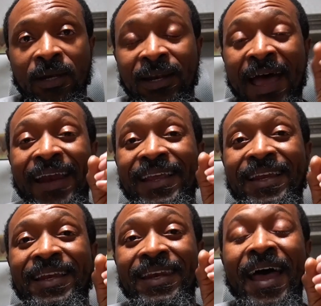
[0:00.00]
not
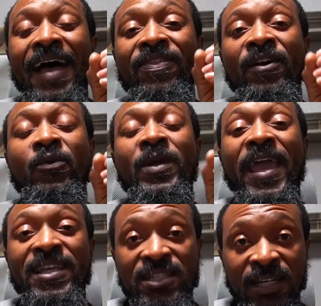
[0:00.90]
the
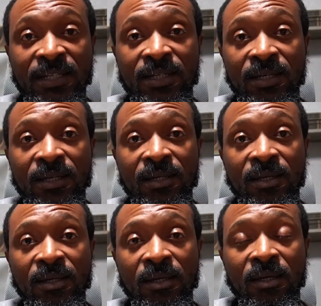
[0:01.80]
creation.
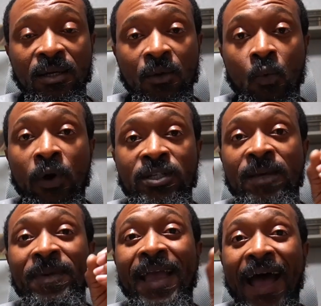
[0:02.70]

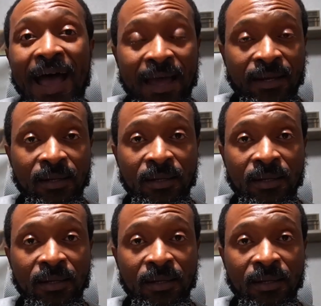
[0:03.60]
Worship God,